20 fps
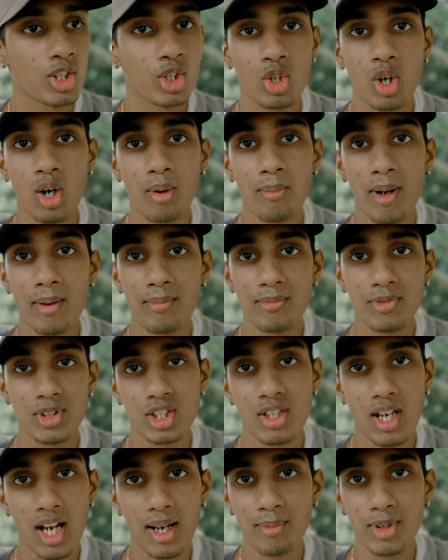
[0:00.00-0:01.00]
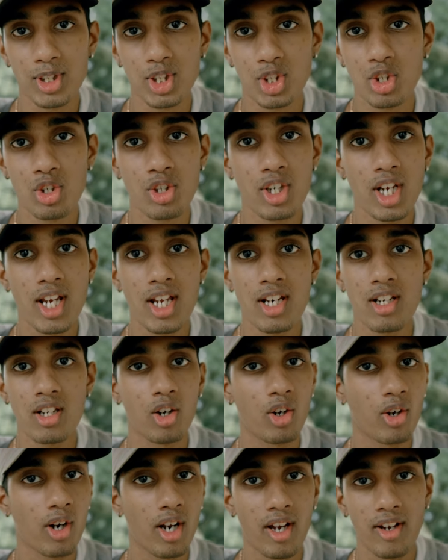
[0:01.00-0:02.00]
So I'm a student,
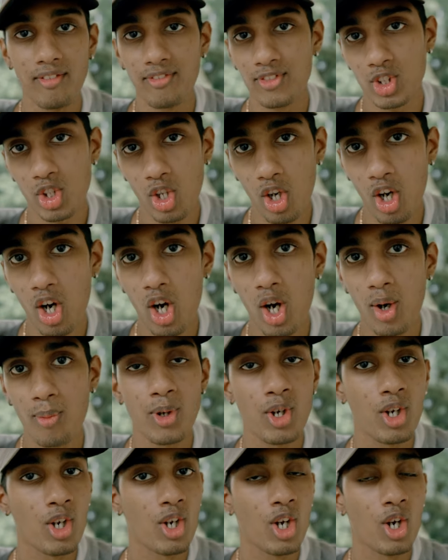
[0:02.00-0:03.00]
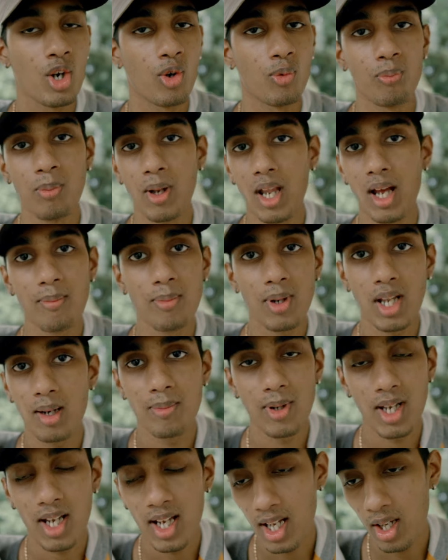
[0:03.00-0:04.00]
or I have job, blah blah
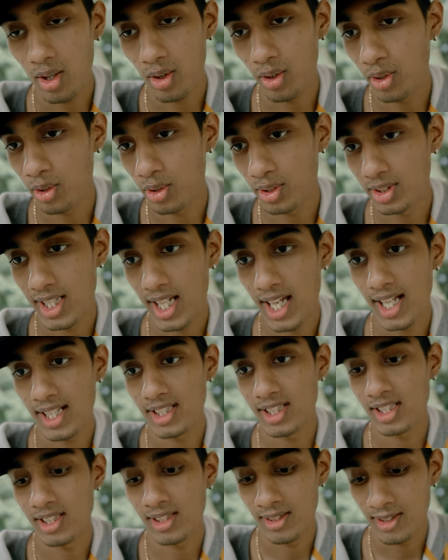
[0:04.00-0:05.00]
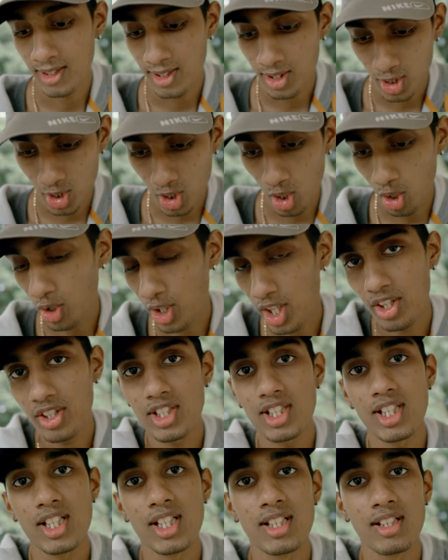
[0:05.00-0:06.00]
blah, all that. So
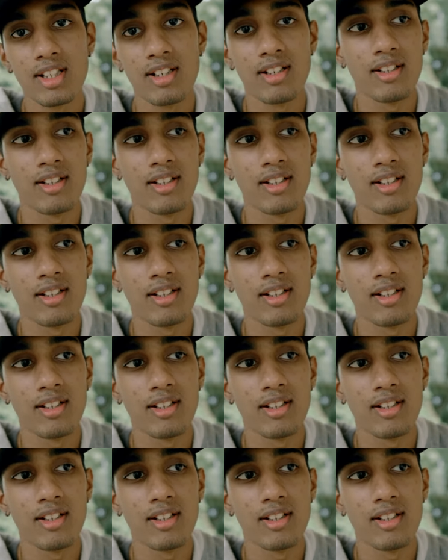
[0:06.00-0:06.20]
here's it.